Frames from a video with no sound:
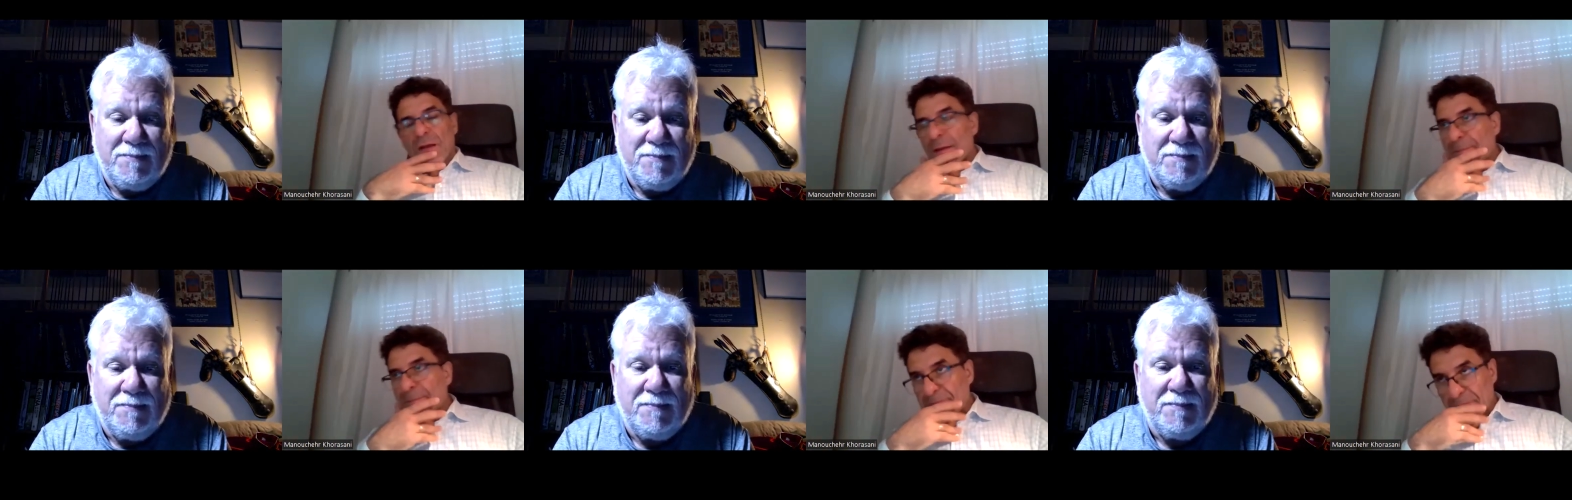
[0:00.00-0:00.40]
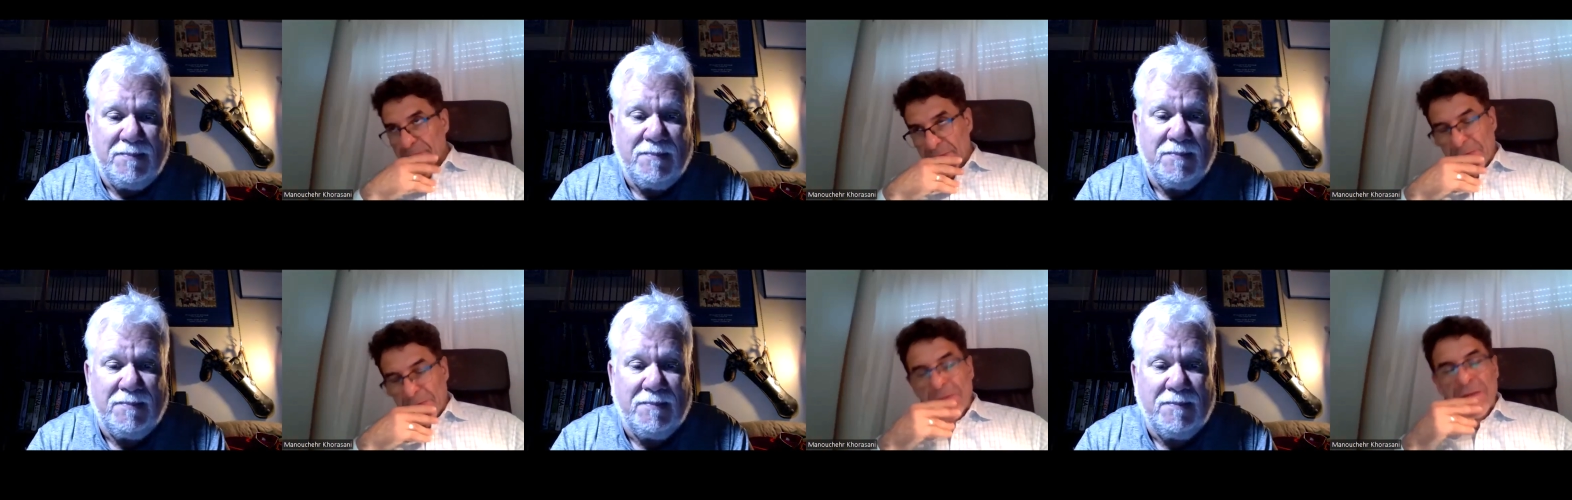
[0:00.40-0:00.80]
Speaker 1: them.
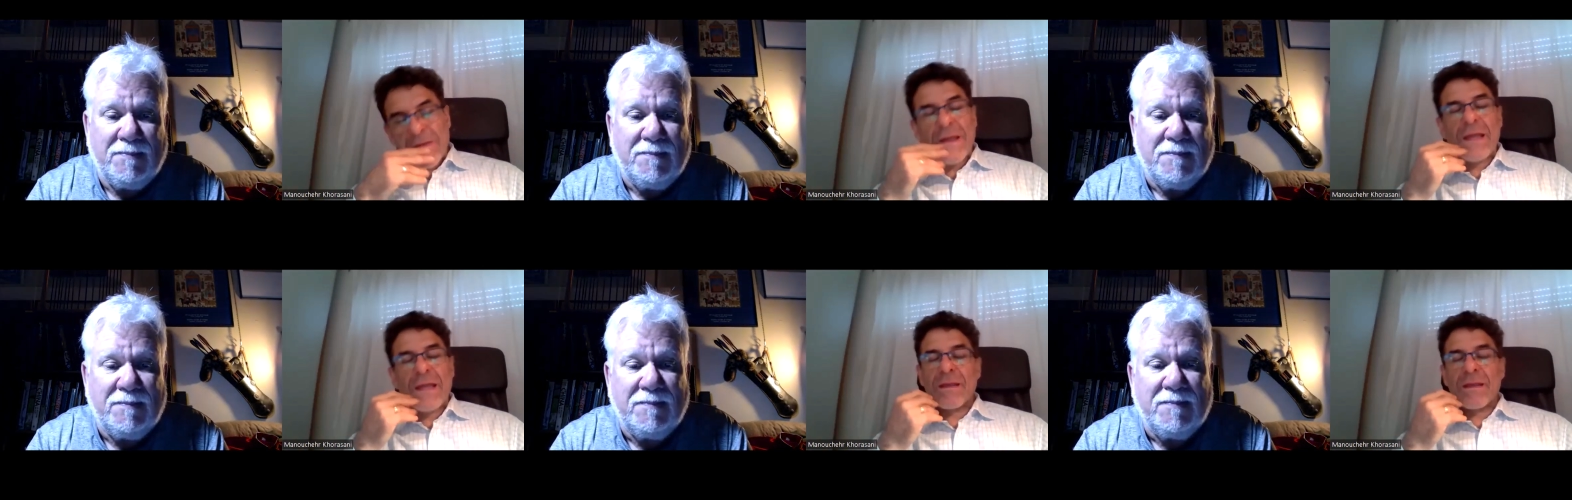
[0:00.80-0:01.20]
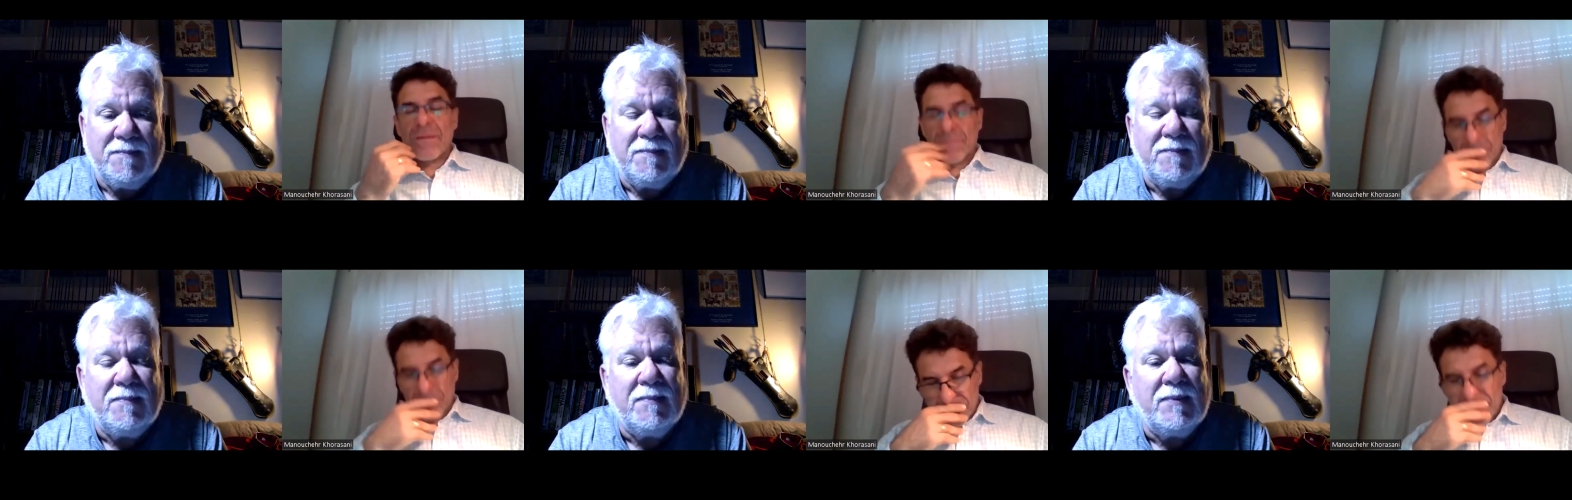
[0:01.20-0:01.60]
Um, okay.
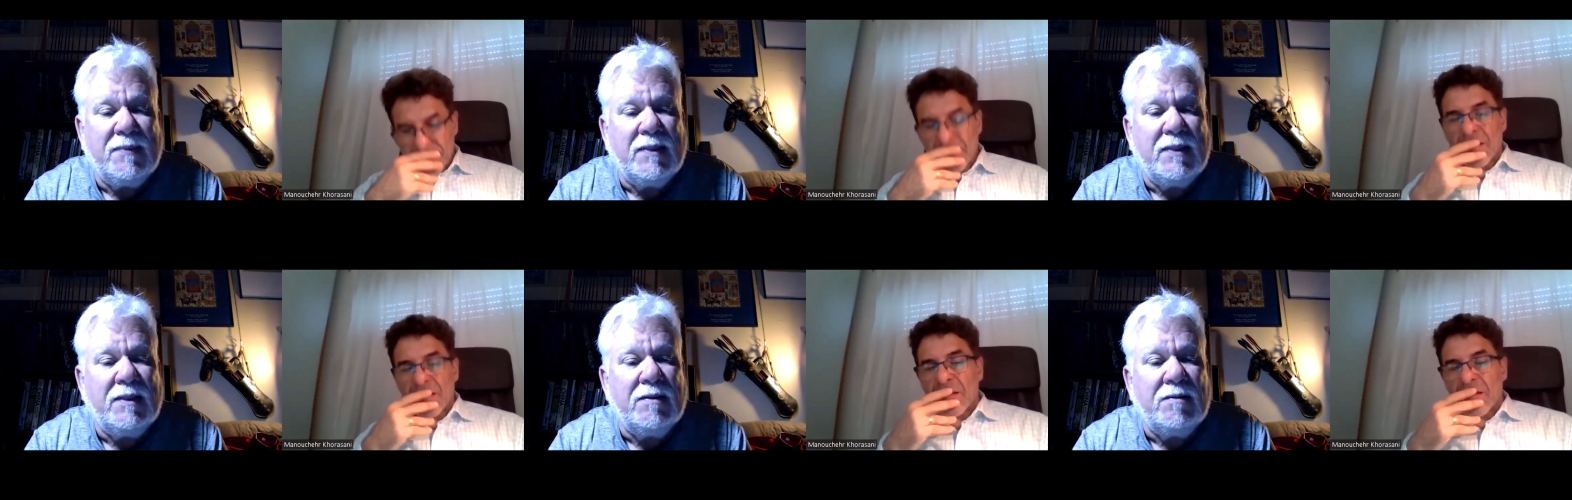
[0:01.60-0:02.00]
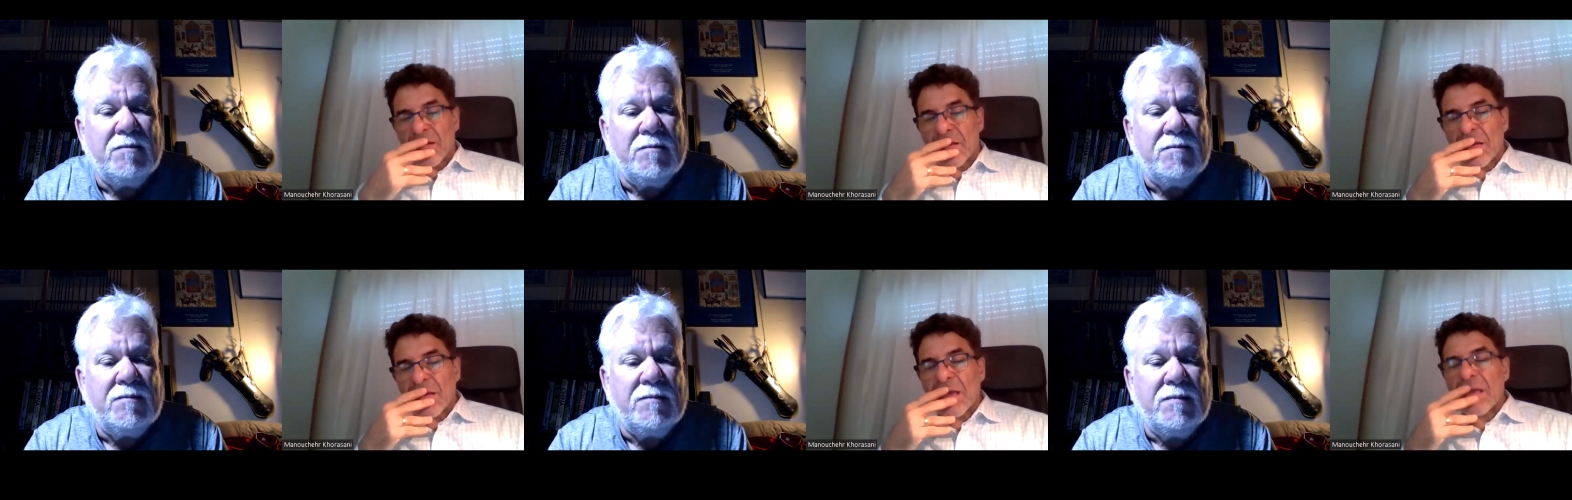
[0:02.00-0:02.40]

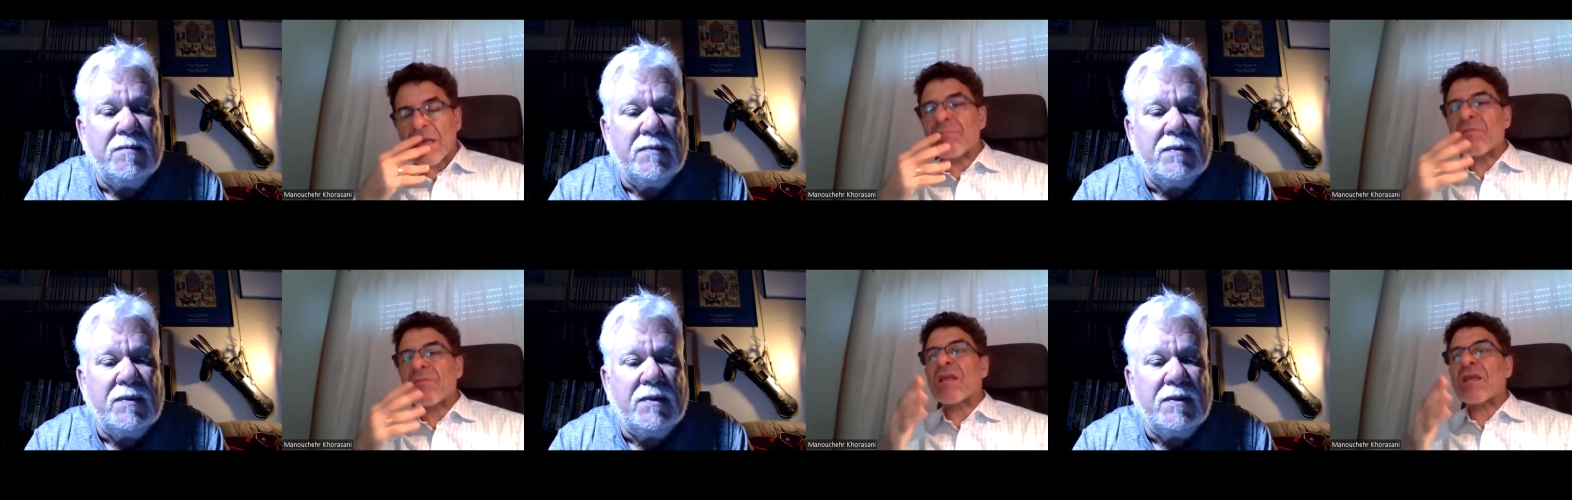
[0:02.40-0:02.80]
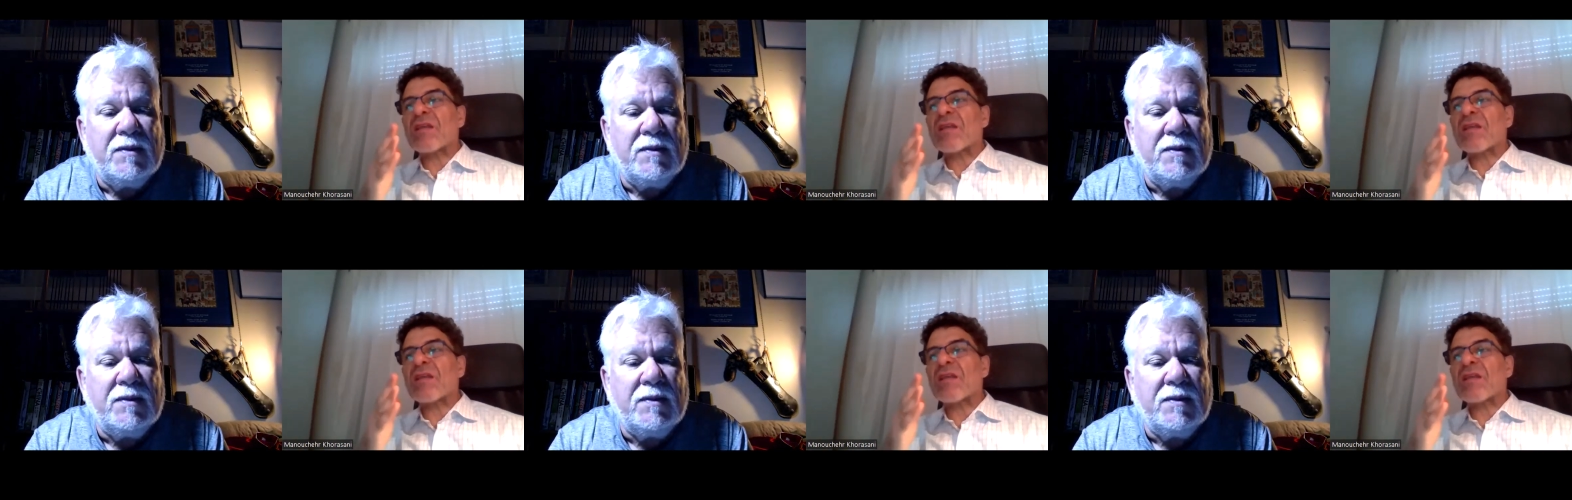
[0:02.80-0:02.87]
Uh,